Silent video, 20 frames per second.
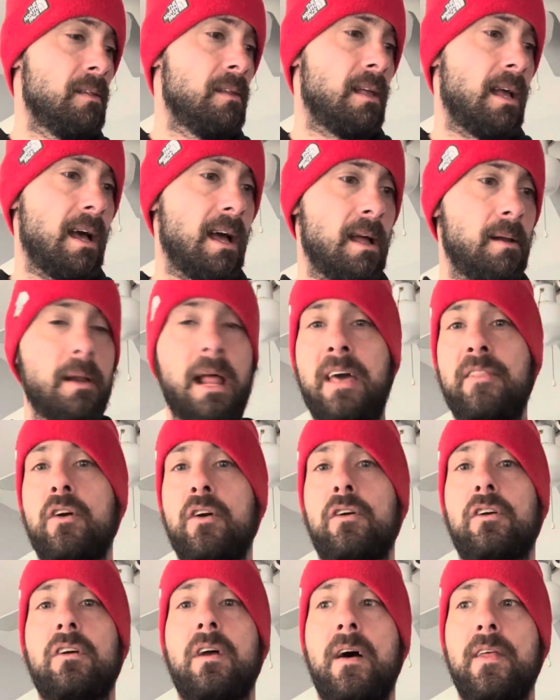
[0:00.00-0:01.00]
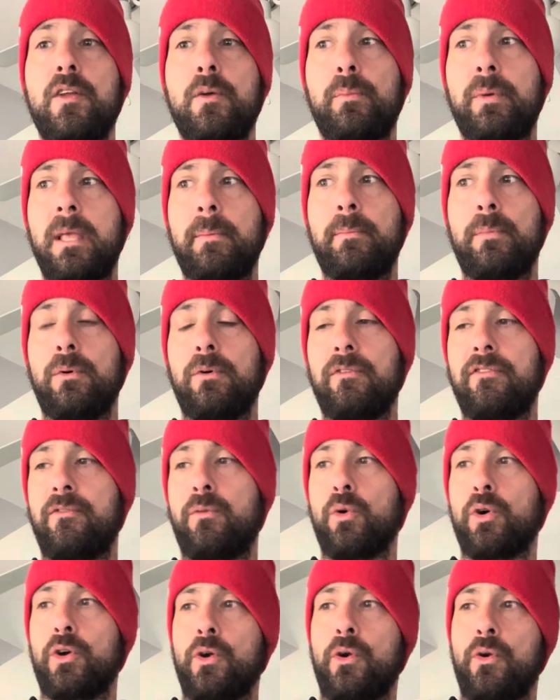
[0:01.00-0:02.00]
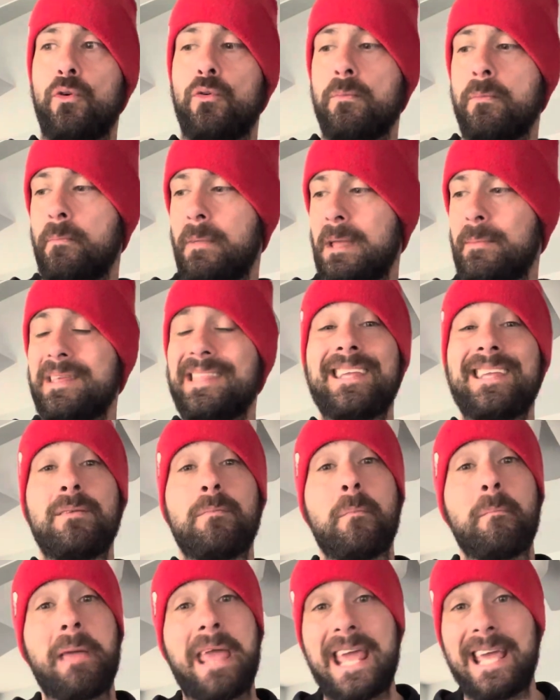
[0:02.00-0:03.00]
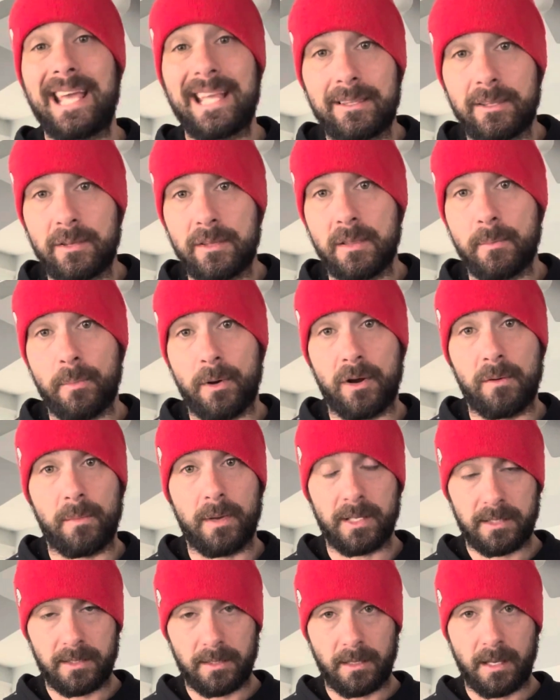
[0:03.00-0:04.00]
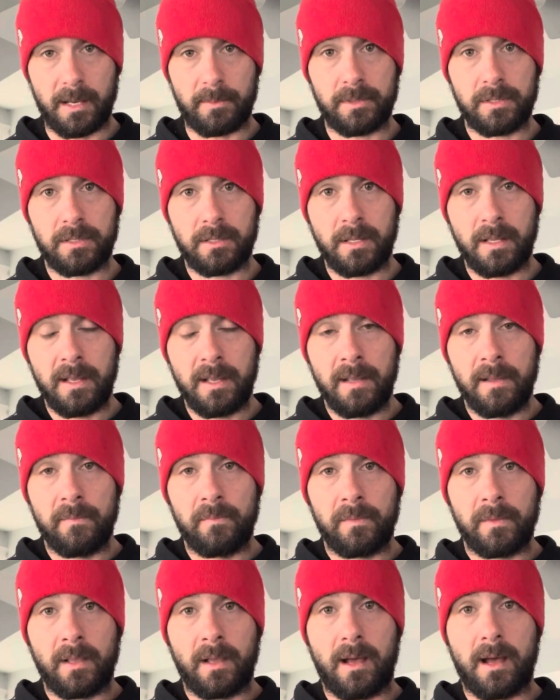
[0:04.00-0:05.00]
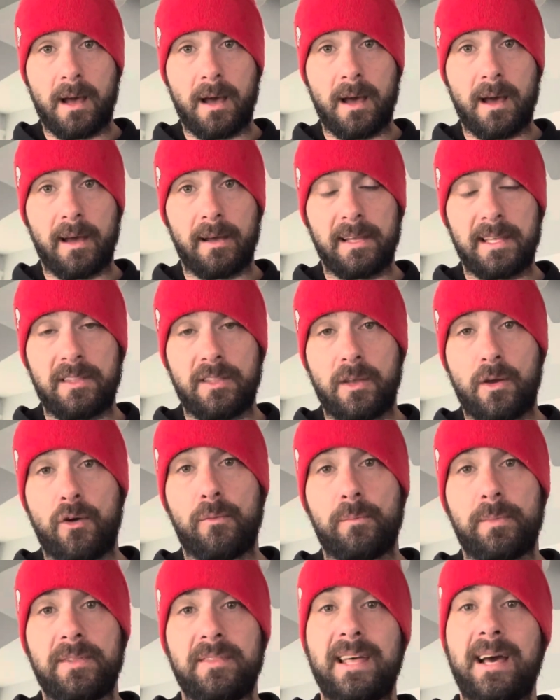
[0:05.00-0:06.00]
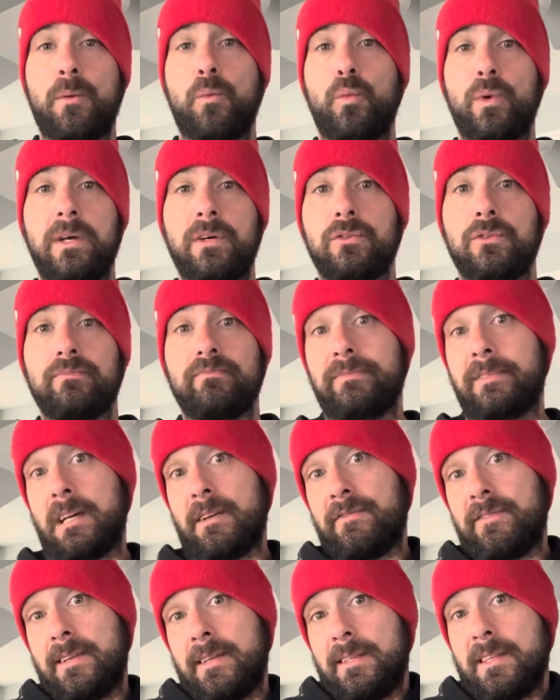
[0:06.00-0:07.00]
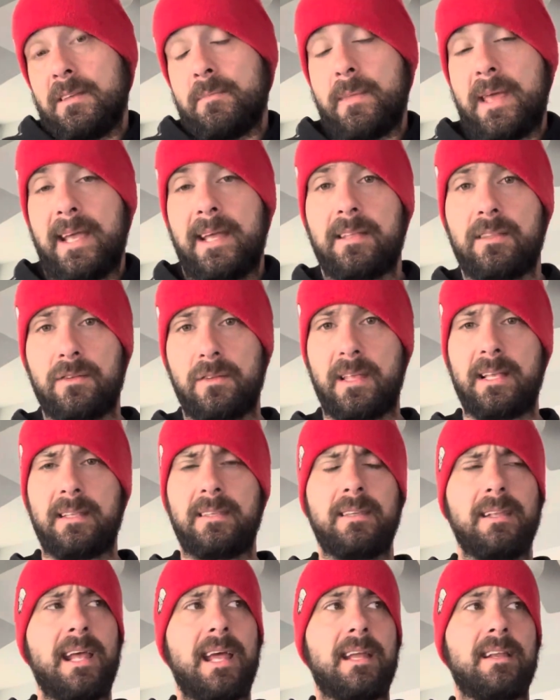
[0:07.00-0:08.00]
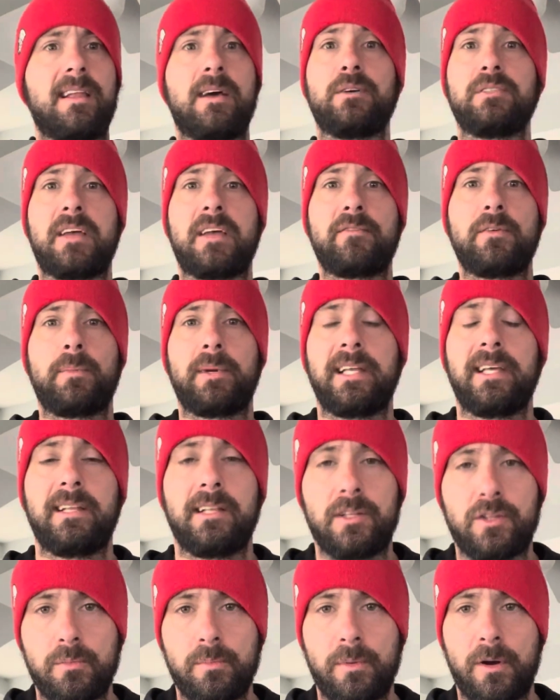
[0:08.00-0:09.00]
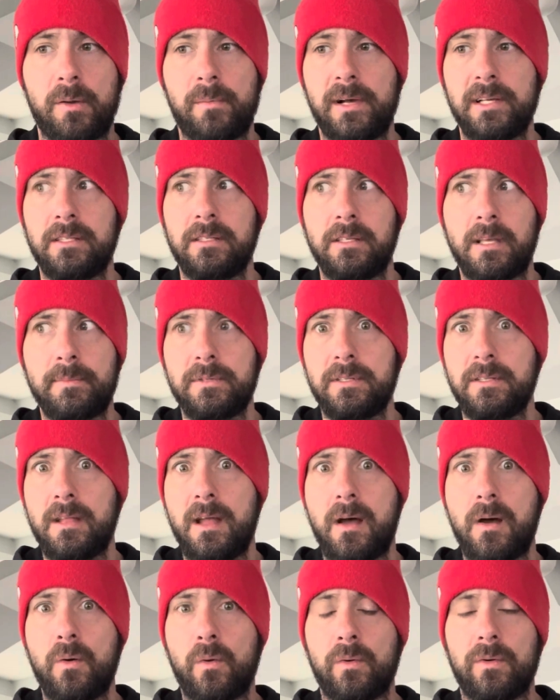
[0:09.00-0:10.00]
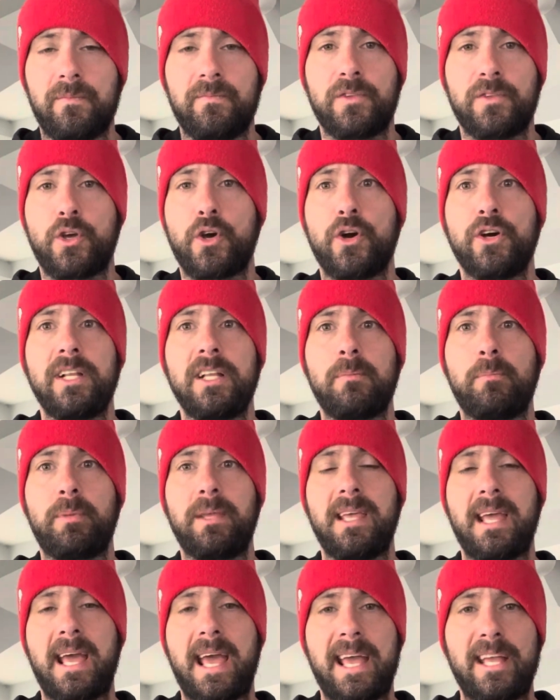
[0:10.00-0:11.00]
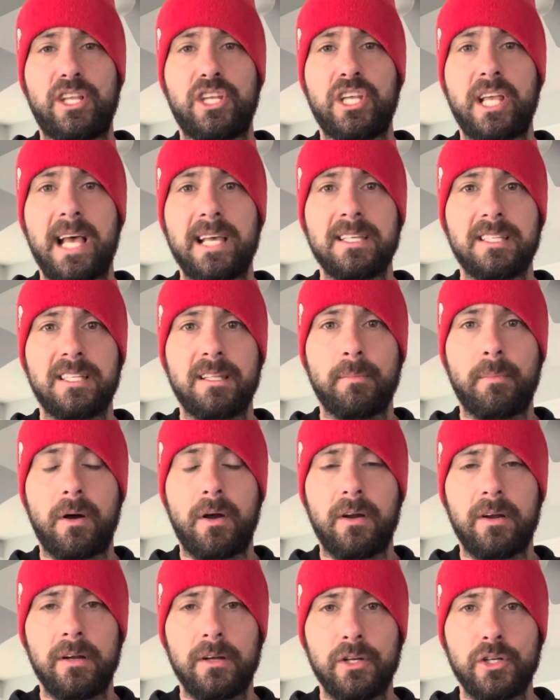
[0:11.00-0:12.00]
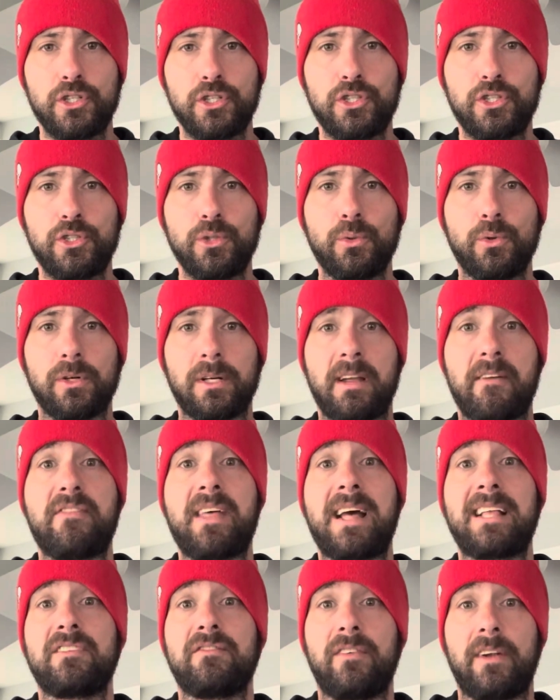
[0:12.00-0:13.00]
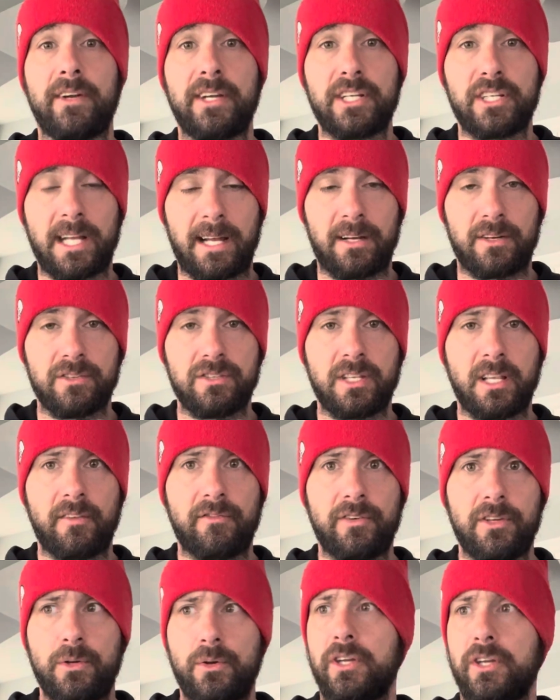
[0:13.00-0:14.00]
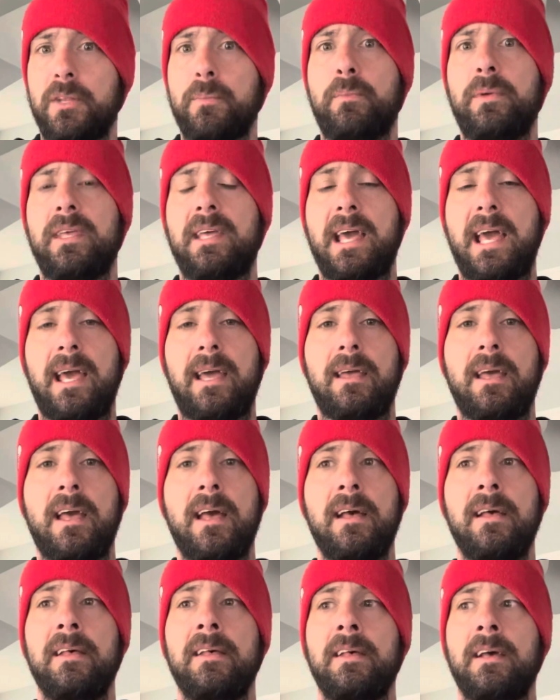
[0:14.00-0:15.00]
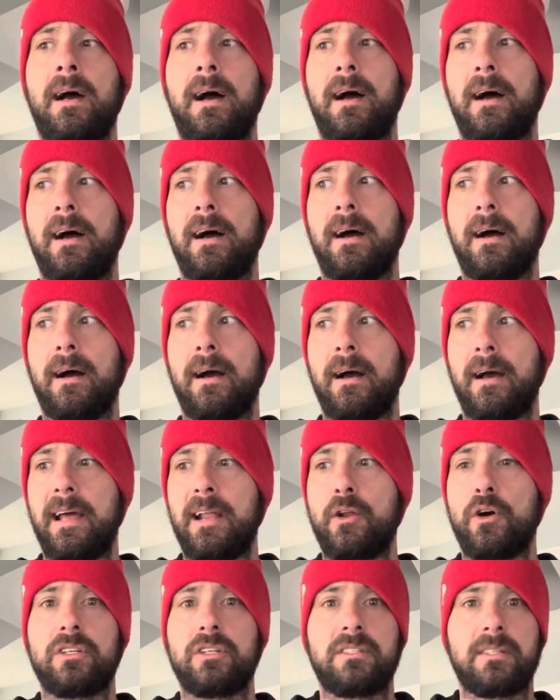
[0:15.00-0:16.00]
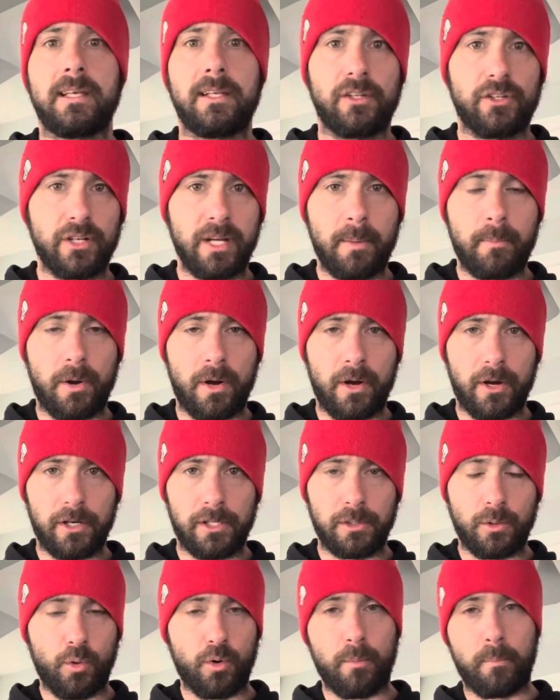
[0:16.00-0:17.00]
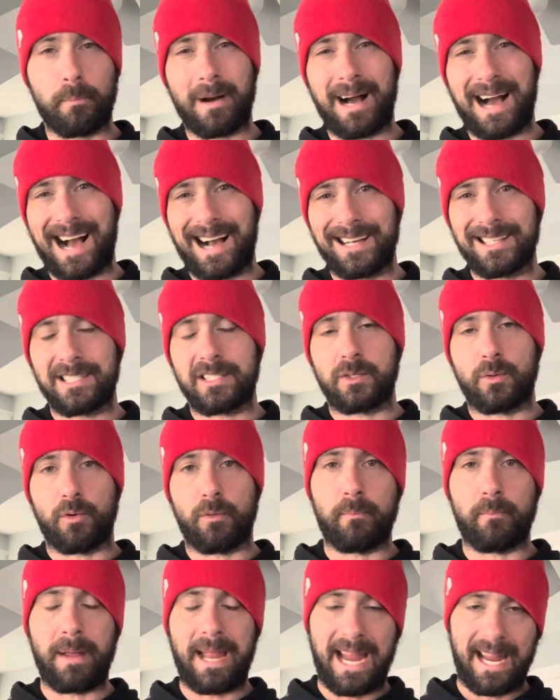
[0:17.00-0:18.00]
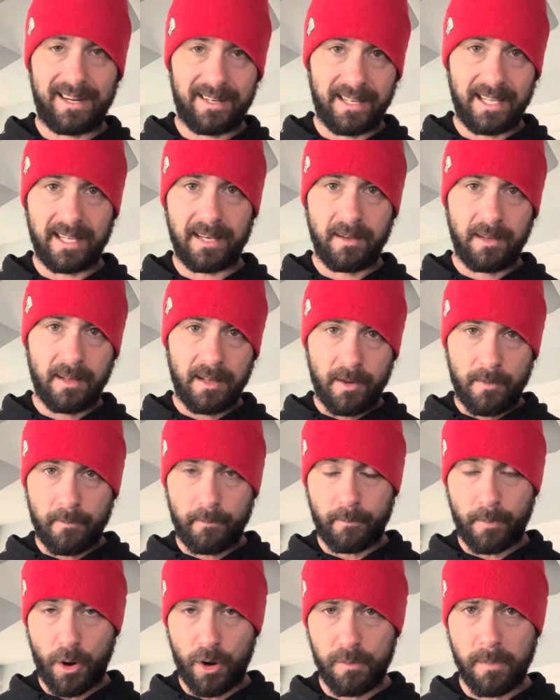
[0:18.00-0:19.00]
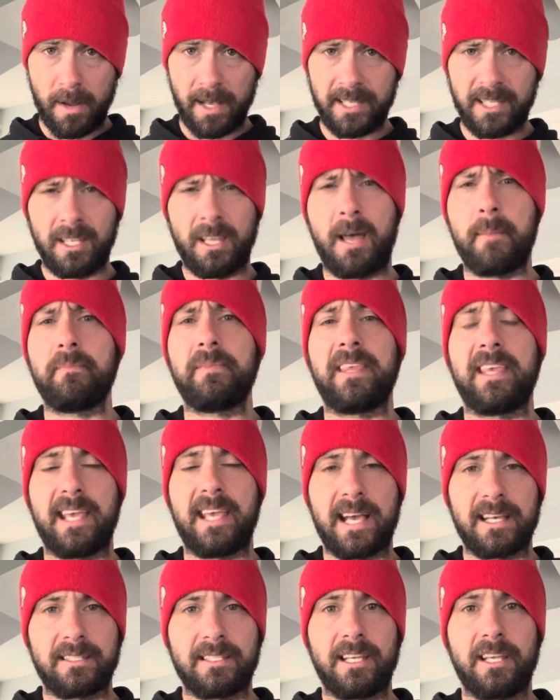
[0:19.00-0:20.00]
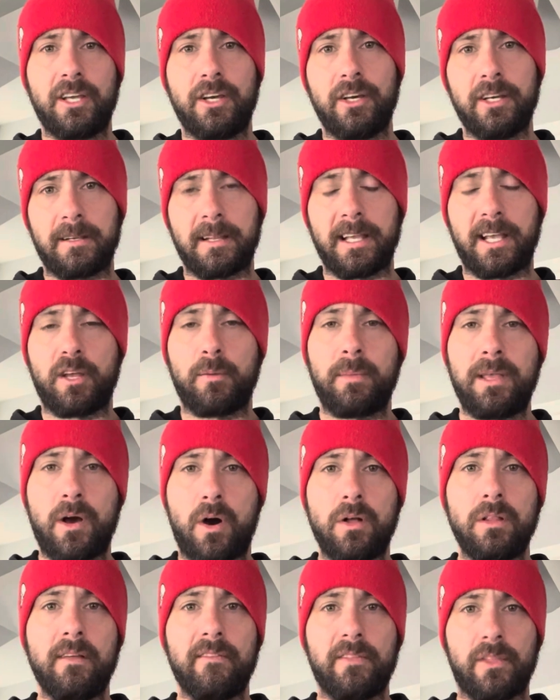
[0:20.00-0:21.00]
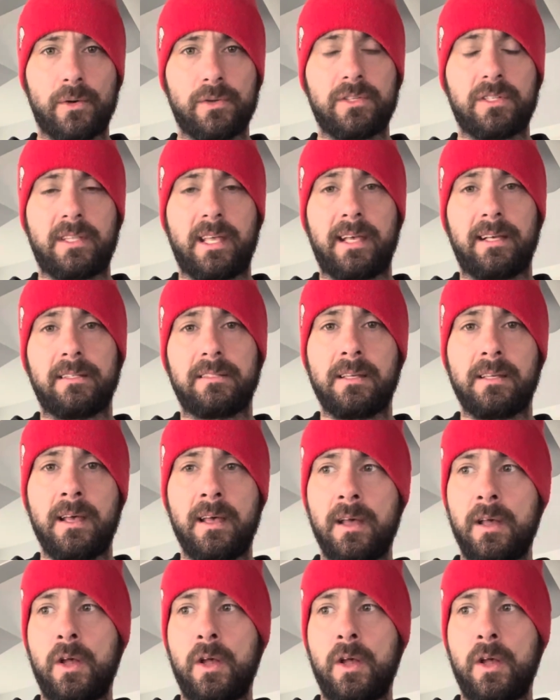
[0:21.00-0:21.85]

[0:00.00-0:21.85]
And there are other people for whom maybe didn't make it to the bar muscle ups in the Open that will definitely make it to that today. Now, is everybody going to do bar muscle ups? No. Could it be a chest to bar? Sure, if that's very challenging for you. Could it be an auxiliary bar or box or banded bar muscle up? Yes, it could. It could be all of those things.